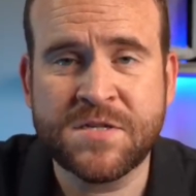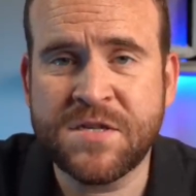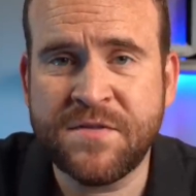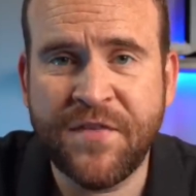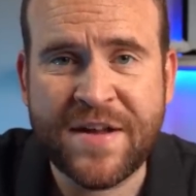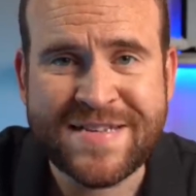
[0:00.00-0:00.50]

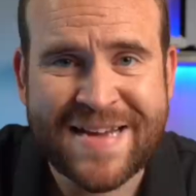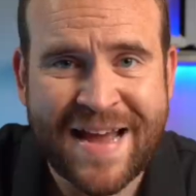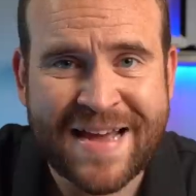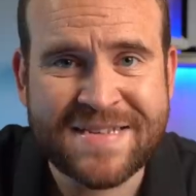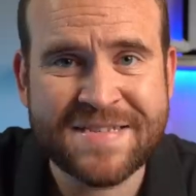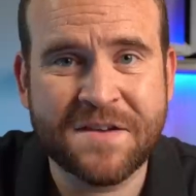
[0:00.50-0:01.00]
Just
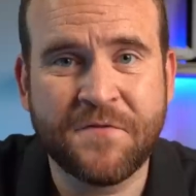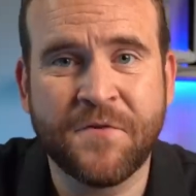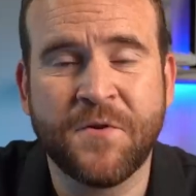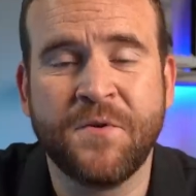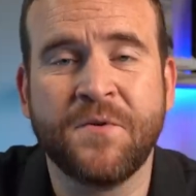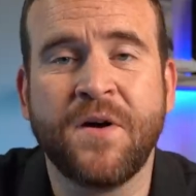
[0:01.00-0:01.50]
fantastic
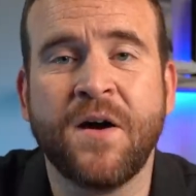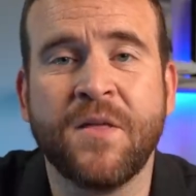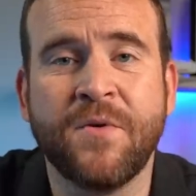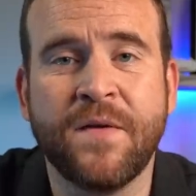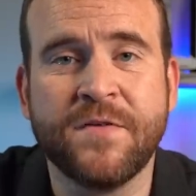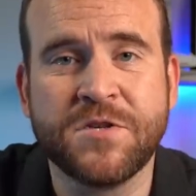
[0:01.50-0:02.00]
food all
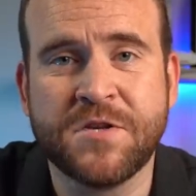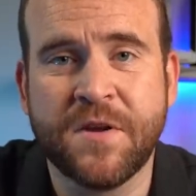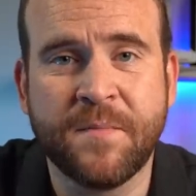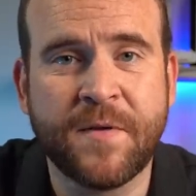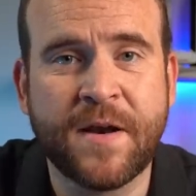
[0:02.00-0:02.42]
around the ship,